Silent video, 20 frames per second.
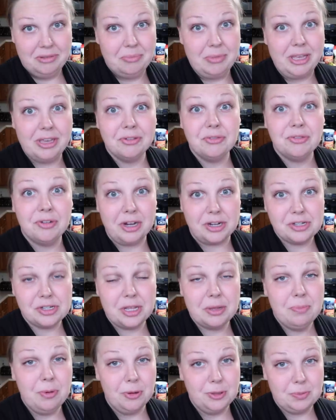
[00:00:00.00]
Being
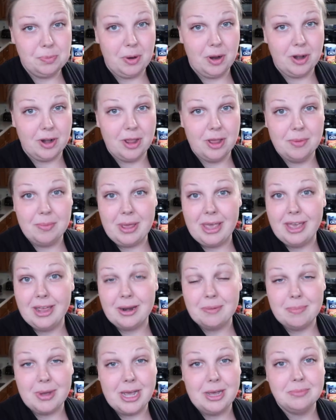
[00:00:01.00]
freshly postpartum
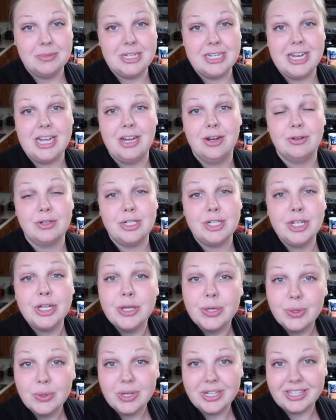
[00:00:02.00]
and a mom to now
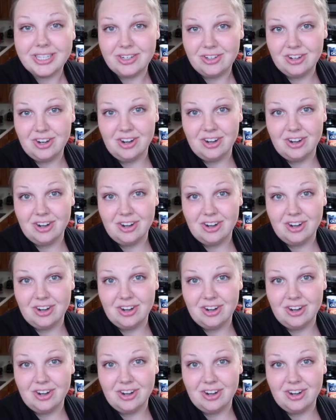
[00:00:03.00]
2 little